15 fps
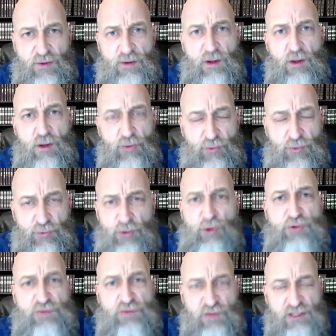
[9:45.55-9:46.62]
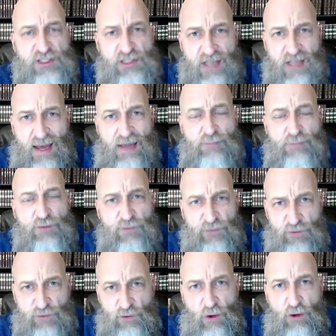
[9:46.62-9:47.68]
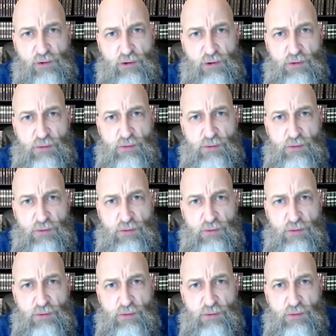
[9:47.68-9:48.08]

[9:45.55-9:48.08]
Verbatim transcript: through such times of sorrow?